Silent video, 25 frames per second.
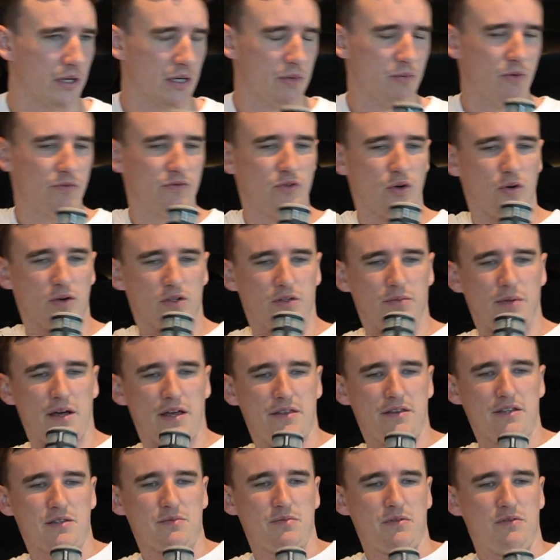And we've talked about
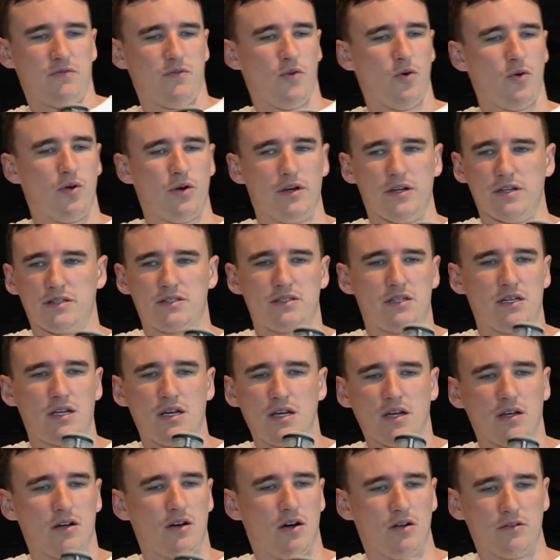this before, and it's
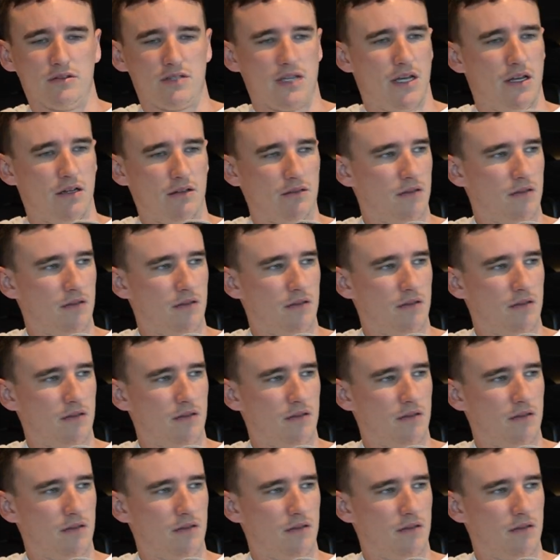content,